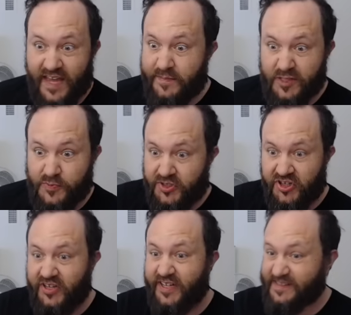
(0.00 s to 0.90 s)
damage per
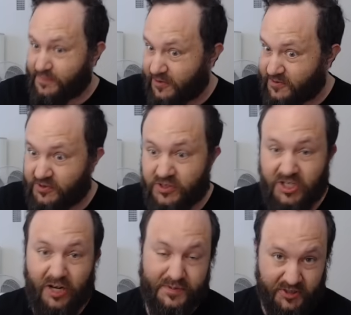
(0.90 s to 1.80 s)
turn as opposed to
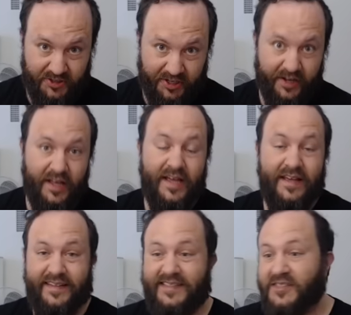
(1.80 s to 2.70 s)
sharpshooter
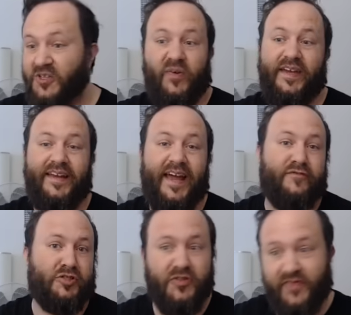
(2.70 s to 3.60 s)
that's doing an
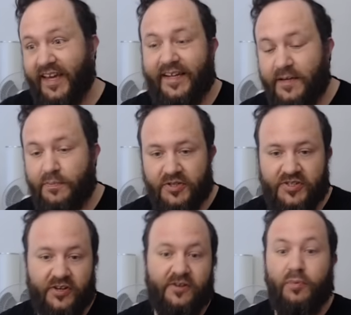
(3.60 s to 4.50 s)
average of 80 per
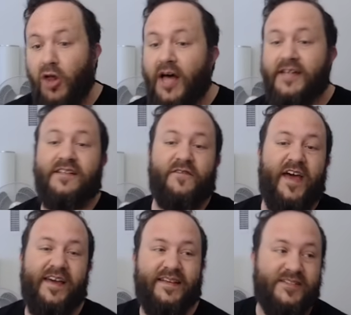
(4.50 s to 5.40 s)
turn plus the
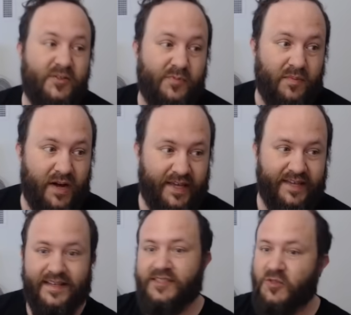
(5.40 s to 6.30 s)
fact that super
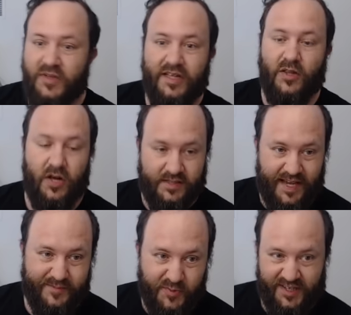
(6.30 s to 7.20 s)
monkey takes a really long
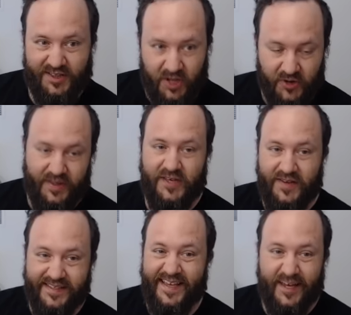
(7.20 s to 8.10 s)
time to reload that you
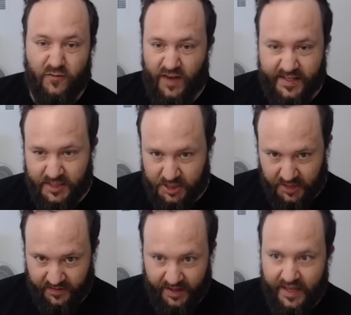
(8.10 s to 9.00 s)
can take advantage
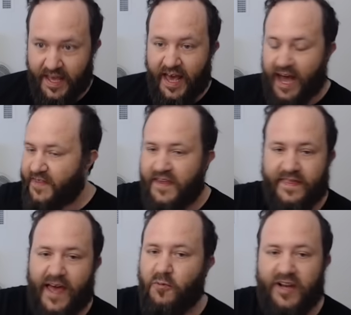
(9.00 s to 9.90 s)
of it. I
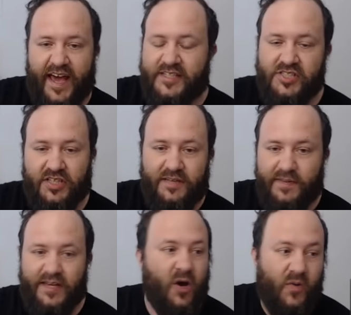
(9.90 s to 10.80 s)
think that would actually
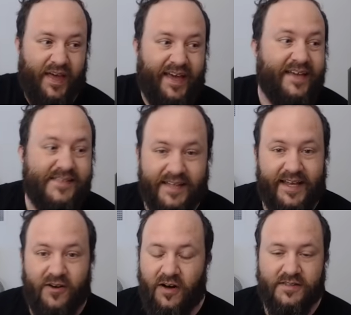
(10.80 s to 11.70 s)
be okay as an
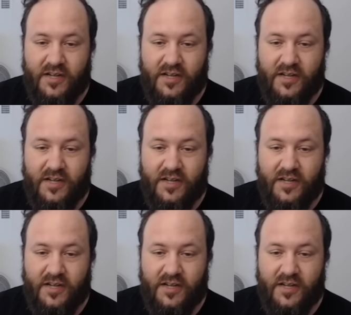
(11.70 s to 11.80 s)
eight cost